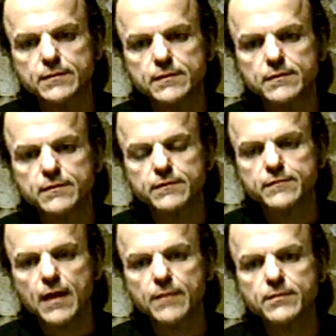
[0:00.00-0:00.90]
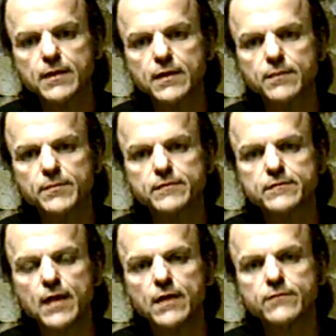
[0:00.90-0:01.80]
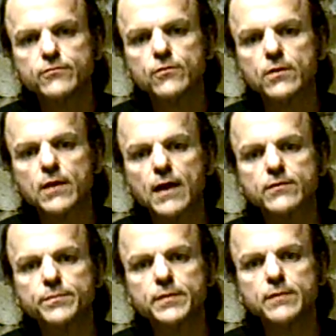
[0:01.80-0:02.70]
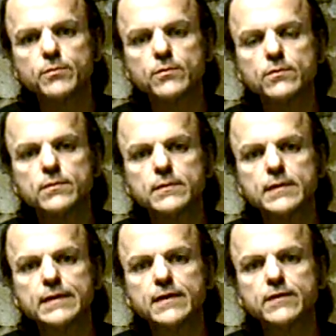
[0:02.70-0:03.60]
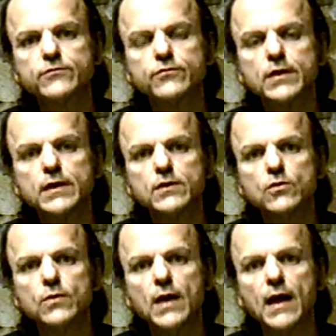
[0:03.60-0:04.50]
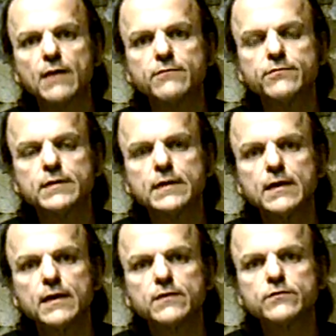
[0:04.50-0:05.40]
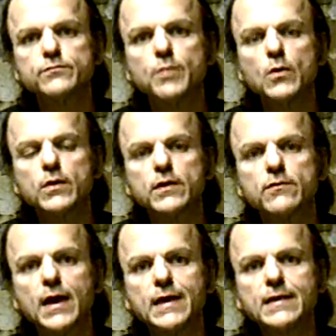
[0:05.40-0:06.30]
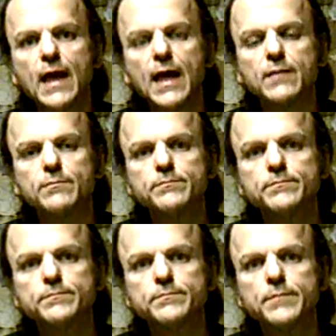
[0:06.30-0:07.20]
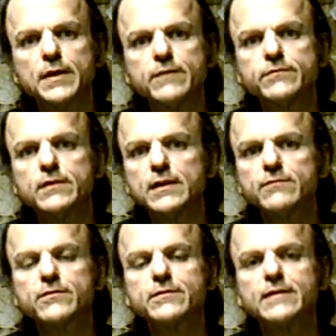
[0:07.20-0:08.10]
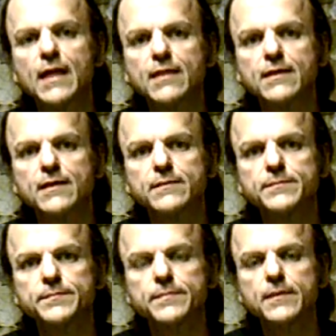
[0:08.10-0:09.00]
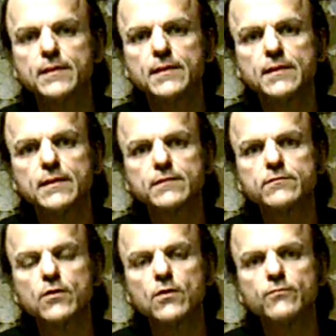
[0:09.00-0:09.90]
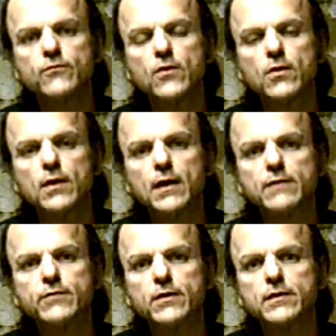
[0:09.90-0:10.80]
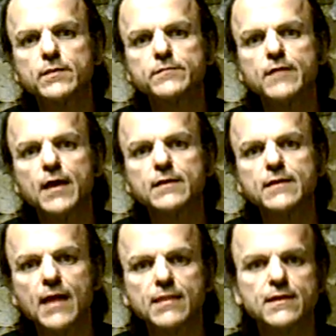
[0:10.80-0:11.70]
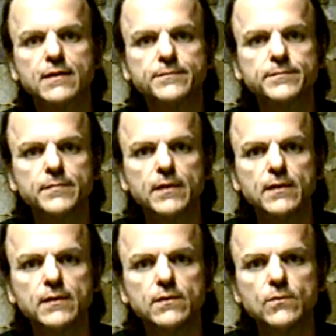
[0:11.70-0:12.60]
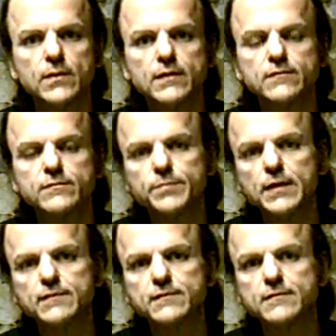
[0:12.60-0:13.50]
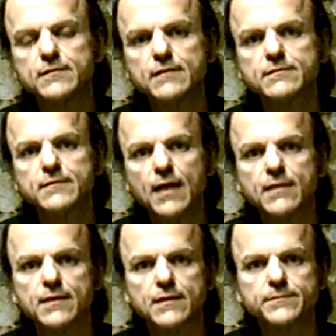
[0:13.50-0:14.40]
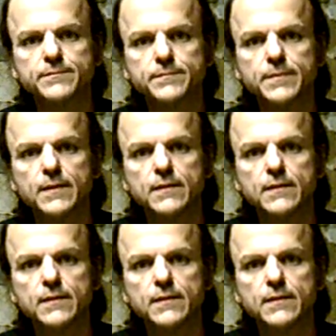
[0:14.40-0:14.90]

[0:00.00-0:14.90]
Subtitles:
But the same thing can be said for other people in history who have spoken a great game but have delivered nothing. And so far, I've heard him say nothing. When he speaks, he says nothing.